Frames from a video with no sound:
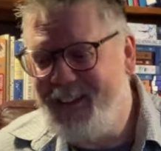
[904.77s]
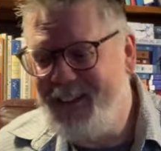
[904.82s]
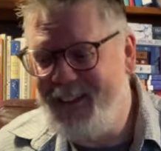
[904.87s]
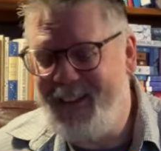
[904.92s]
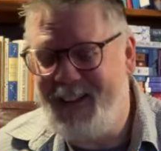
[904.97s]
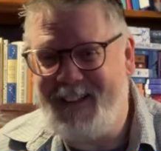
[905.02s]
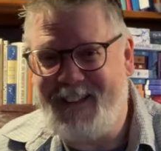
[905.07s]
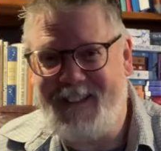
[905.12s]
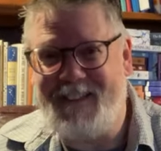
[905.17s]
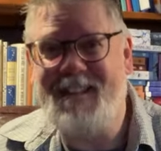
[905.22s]

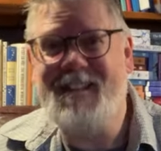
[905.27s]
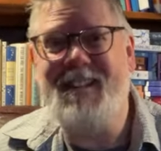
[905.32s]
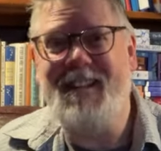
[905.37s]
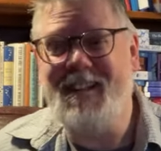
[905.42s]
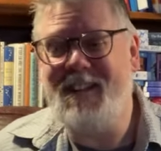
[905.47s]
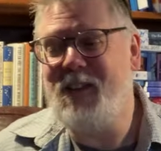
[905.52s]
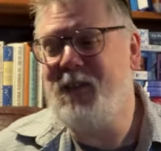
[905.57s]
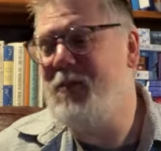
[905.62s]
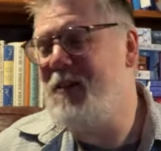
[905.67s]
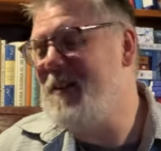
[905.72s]
That's a
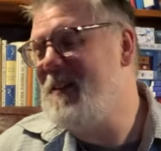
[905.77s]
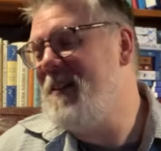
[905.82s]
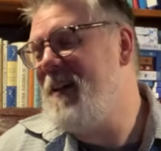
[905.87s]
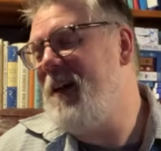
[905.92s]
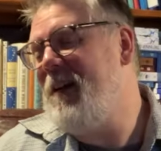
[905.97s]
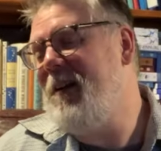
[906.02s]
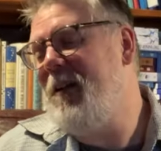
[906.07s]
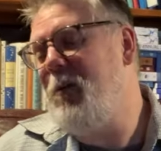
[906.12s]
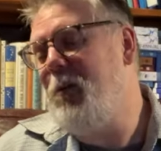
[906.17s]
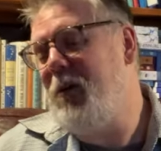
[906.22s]
taste of
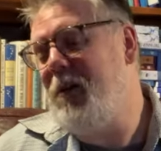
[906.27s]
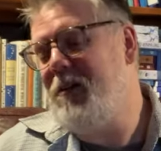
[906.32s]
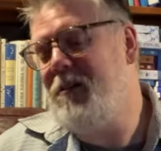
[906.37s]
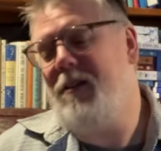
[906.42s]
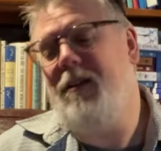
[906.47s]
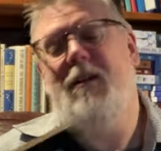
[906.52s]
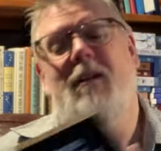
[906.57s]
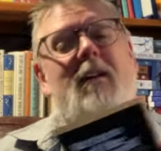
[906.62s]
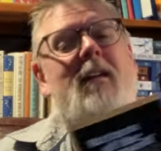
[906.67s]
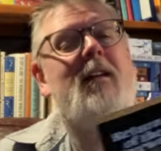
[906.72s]
exactly what
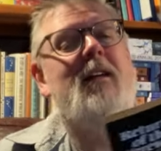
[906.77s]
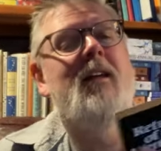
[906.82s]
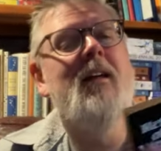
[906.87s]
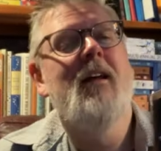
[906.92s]
it's like.